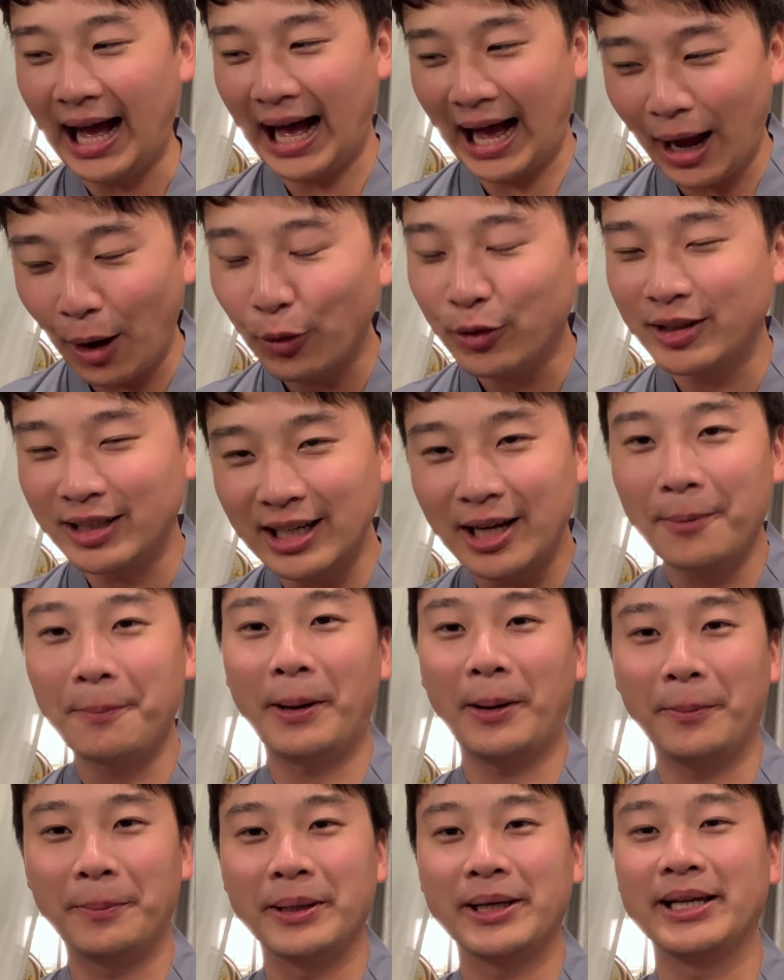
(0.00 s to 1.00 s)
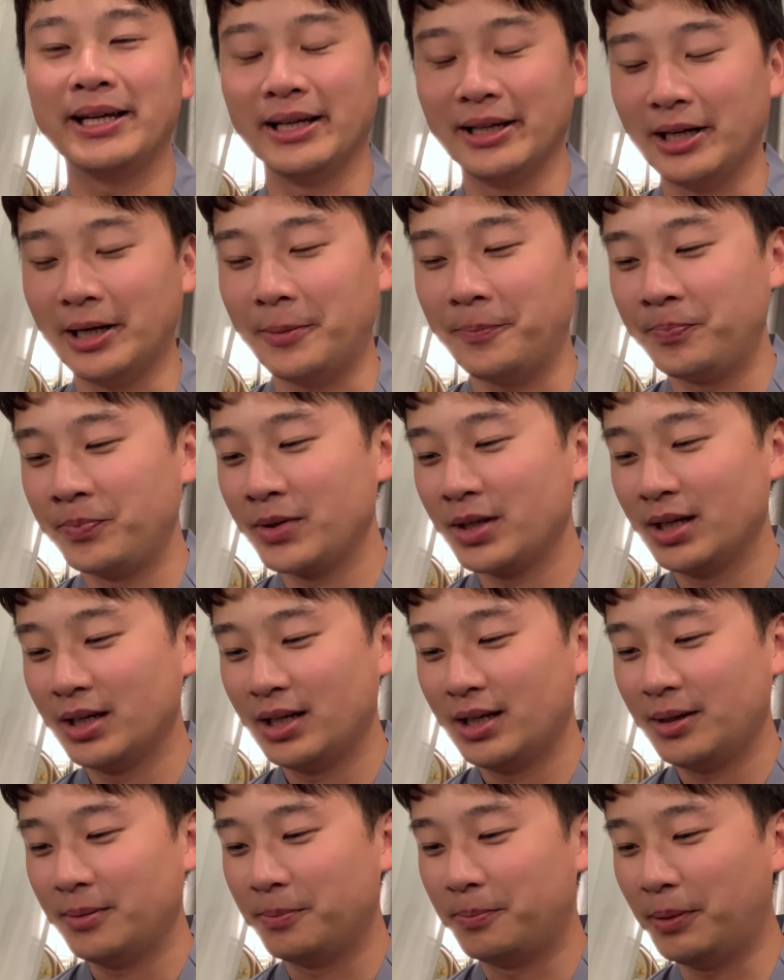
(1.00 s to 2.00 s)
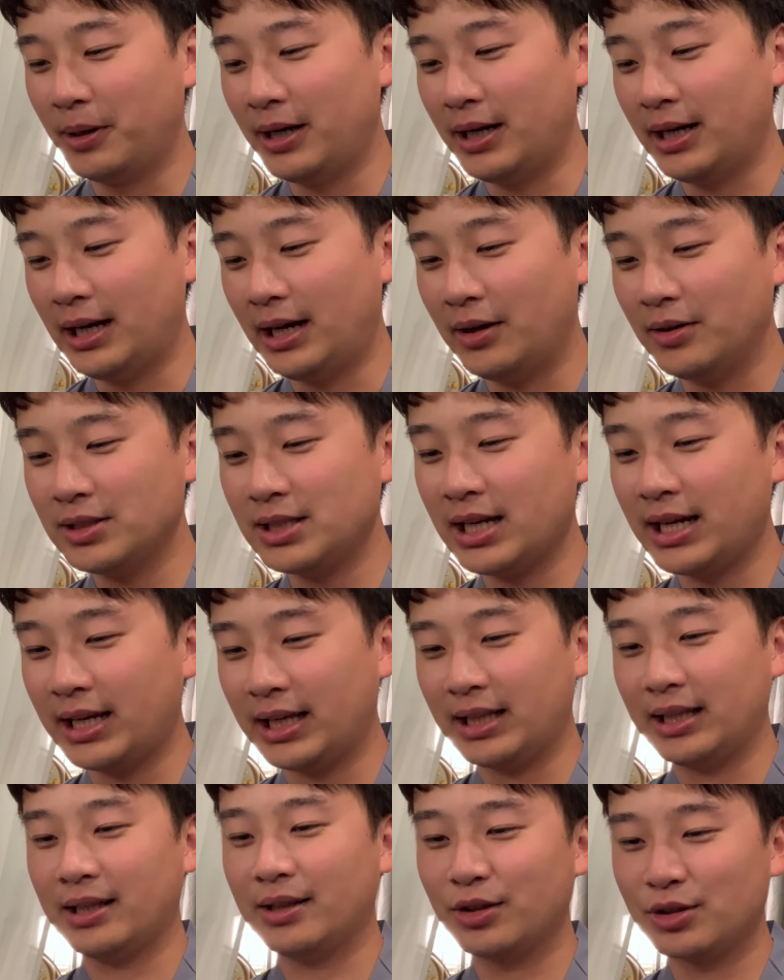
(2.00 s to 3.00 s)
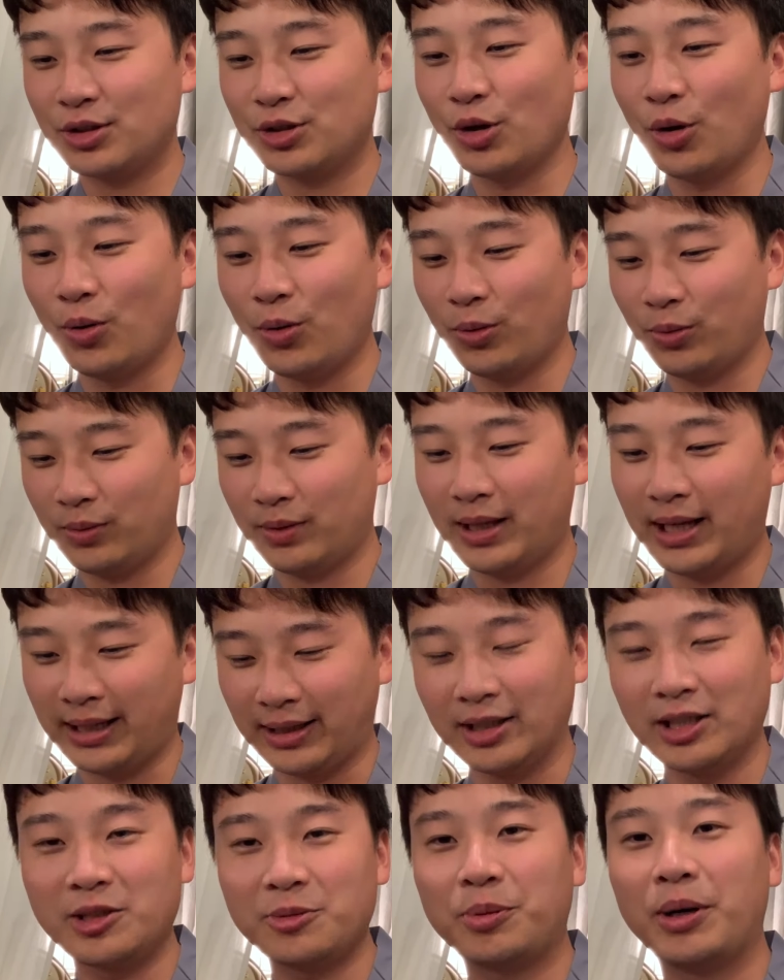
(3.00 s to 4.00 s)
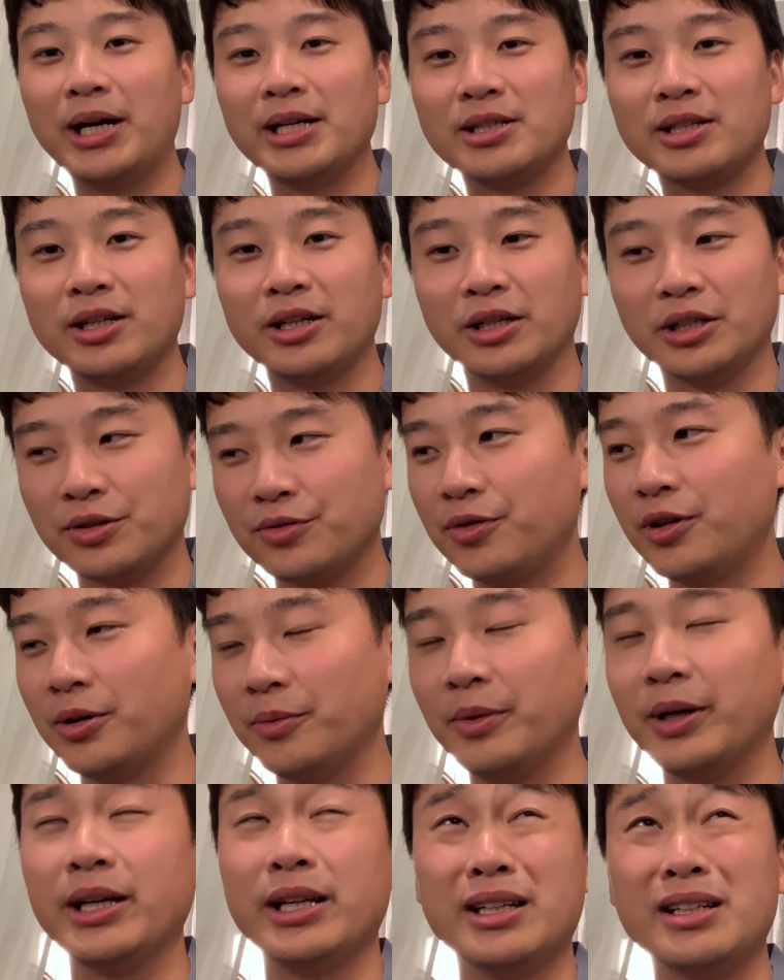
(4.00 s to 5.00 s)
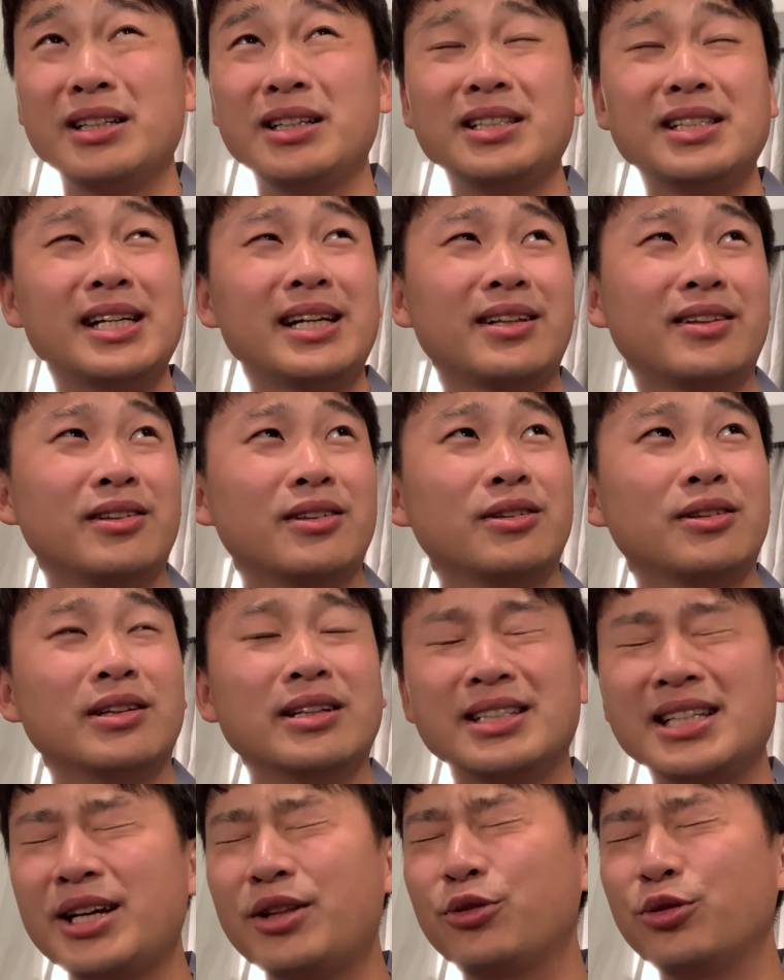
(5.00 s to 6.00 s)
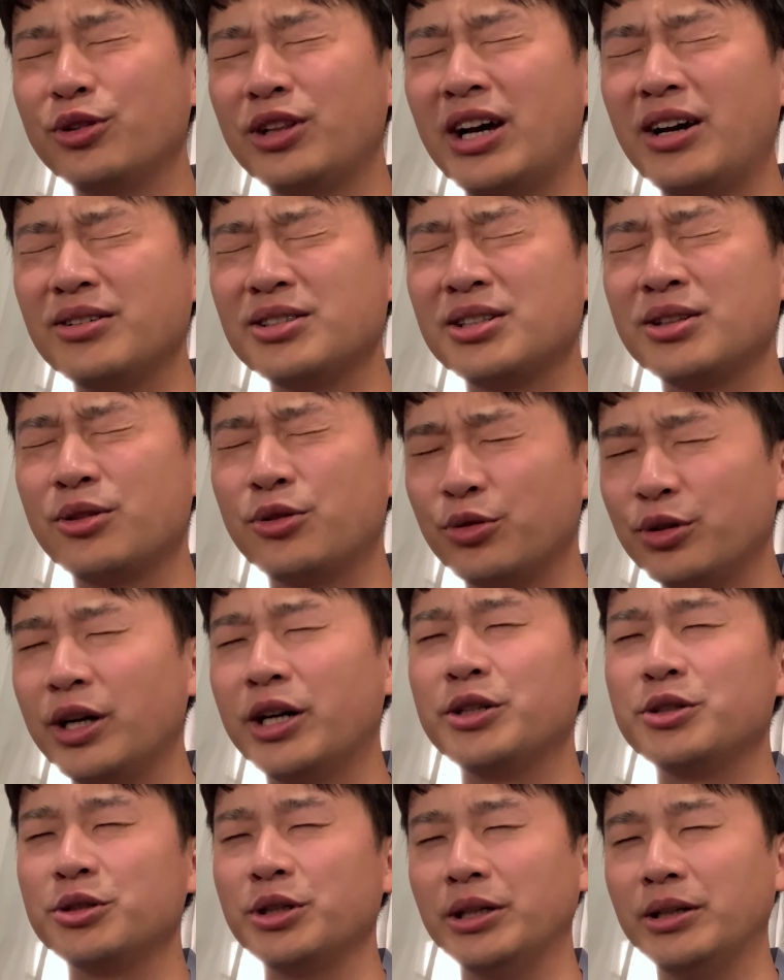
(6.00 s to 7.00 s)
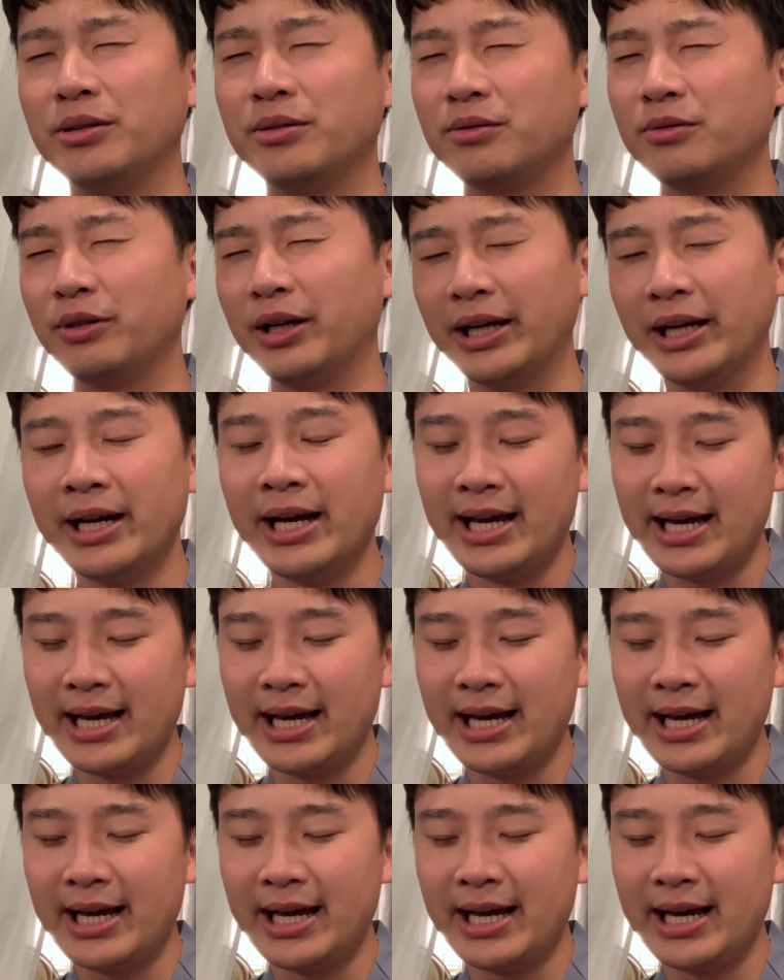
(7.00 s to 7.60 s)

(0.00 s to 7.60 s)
I'll think about picking it up. But I was like, so like this price here is firm, right? It's like 3,300, right?